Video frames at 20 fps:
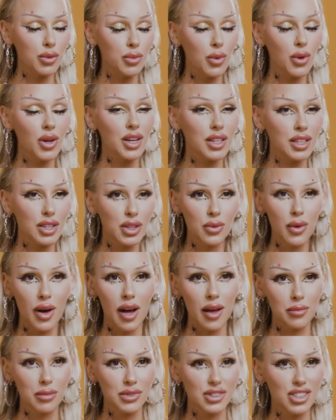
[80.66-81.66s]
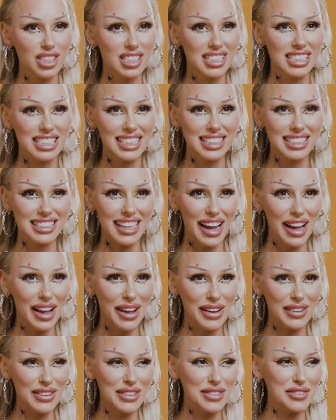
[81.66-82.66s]
we will hook you up. Just sit
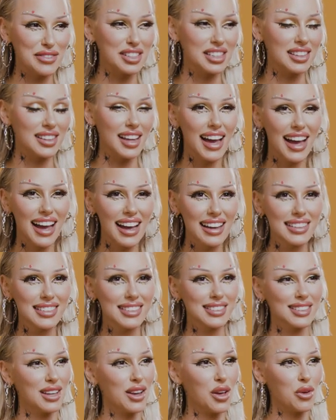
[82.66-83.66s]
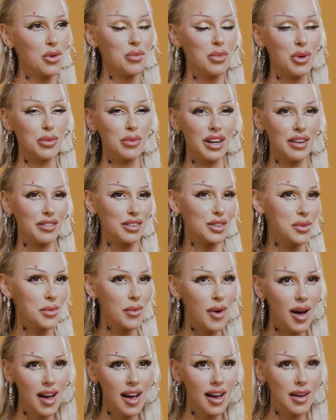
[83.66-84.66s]
down, relax, put whatever you
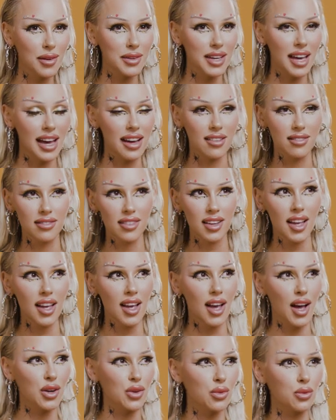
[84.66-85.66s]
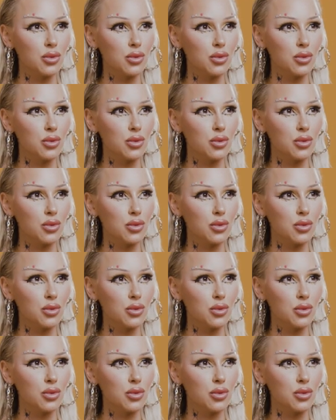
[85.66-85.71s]
want. We have an